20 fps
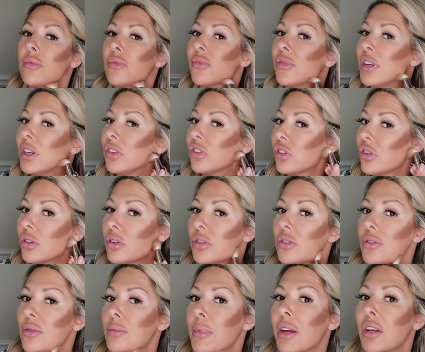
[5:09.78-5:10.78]

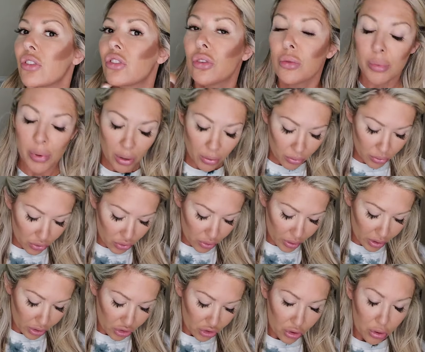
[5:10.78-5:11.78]
features, makes your bone
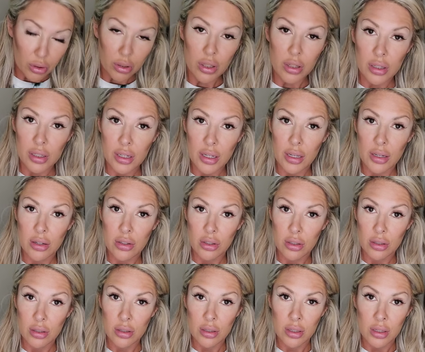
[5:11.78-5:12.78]
structure look
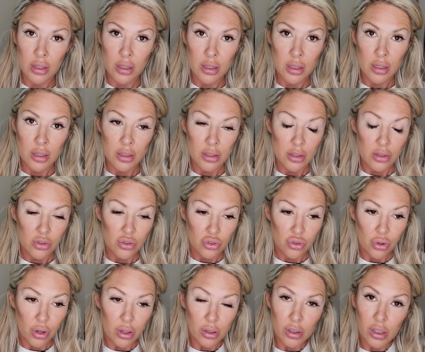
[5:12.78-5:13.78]

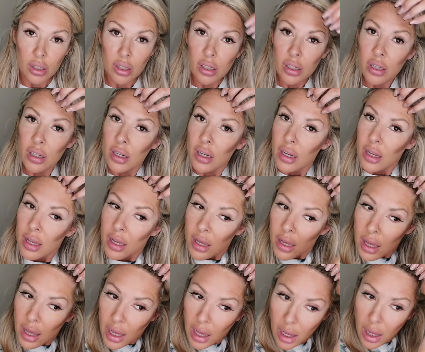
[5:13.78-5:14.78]
stronger.
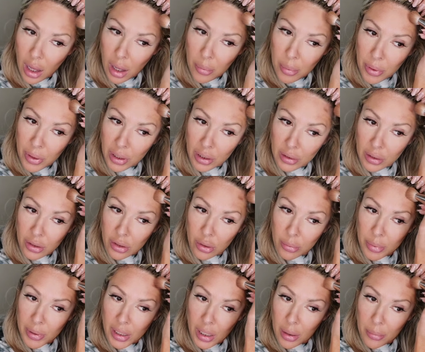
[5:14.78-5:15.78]
I'll put a little
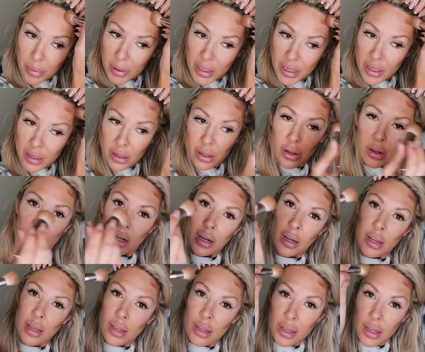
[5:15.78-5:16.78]
bit up here.
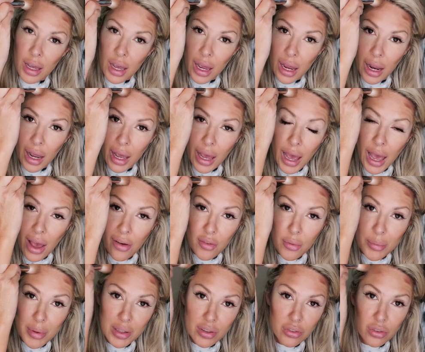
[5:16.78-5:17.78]
I
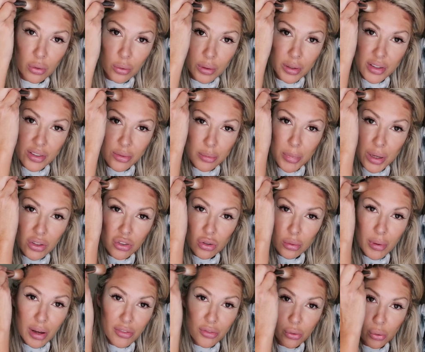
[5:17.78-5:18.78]
haven't been doing as much
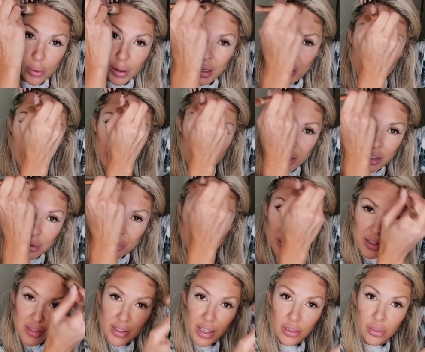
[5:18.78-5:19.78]
on my forehead lately
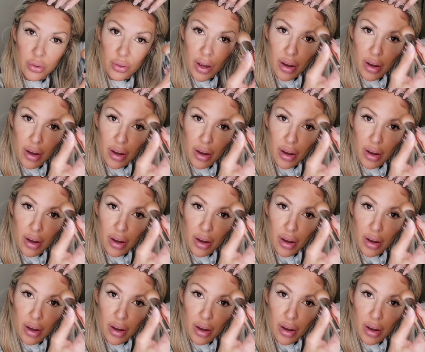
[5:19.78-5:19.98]
because I do